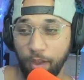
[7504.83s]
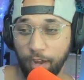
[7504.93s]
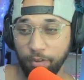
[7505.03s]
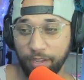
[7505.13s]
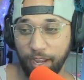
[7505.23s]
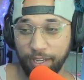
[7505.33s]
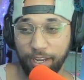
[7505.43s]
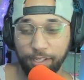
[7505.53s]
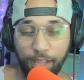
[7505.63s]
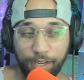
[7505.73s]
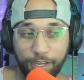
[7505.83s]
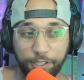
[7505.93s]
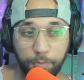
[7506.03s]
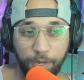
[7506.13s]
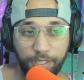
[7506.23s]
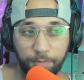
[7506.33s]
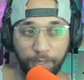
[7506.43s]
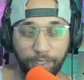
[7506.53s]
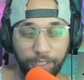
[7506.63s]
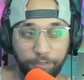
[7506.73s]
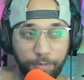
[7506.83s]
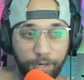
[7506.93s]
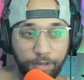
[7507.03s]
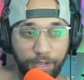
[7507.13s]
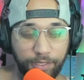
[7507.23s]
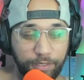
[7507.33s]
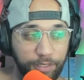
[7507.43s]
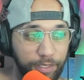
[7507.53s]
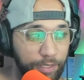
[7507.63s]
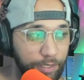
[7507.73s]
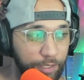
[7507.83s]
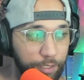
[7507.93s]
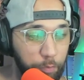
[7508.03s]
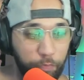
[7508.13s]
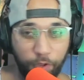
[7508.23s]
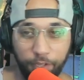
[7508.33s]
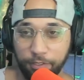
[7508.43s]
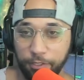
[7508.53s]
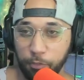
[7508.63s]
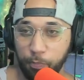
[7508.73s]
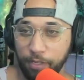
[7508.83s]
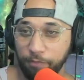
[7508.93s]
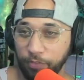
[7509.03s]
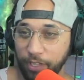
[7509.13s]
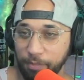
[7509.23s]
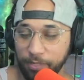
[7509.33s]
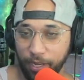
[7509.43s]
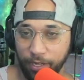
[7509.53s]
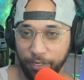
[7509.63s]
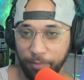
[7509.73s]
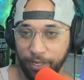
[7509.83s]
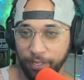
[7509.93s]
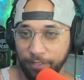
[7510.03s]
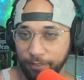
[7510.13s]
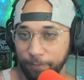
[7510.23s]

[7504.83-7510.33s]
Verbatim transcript: I don't think I can handle that kind of spice in my life, bro. I be fucking spitting flames out here, man.